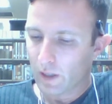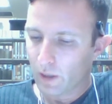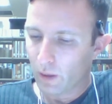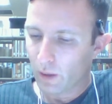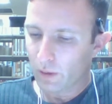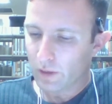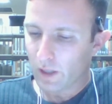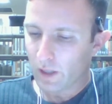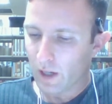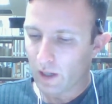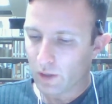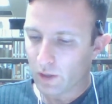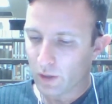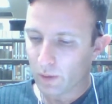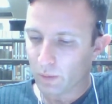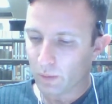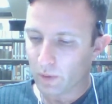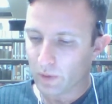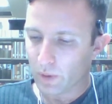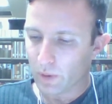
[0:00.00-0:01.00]
The host
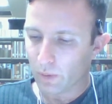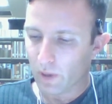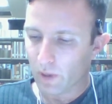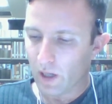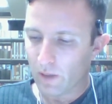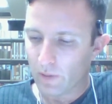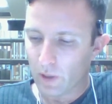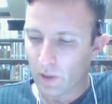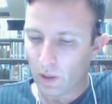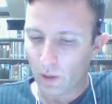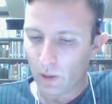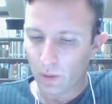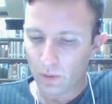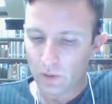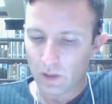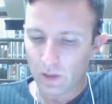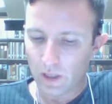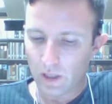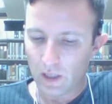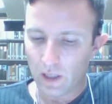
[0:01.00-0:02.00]
cacher will derive the
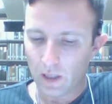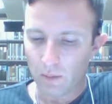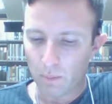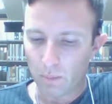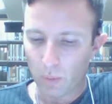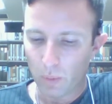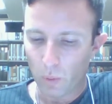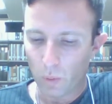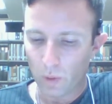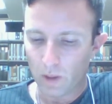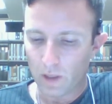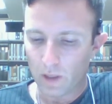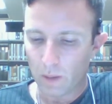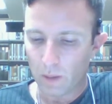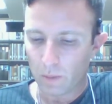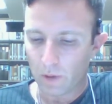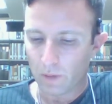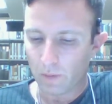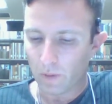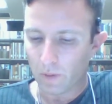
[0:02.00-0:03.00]
host and port
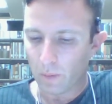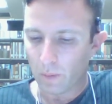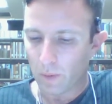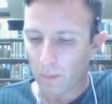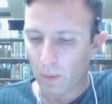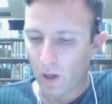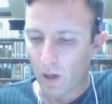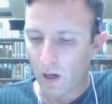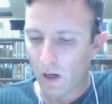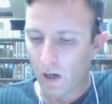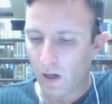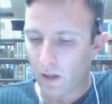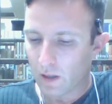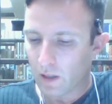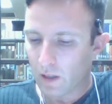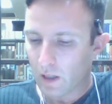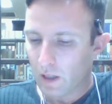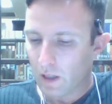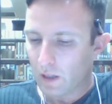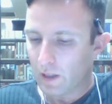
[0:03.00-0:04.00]
number from the
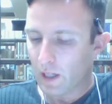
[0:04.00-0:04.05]
PONG.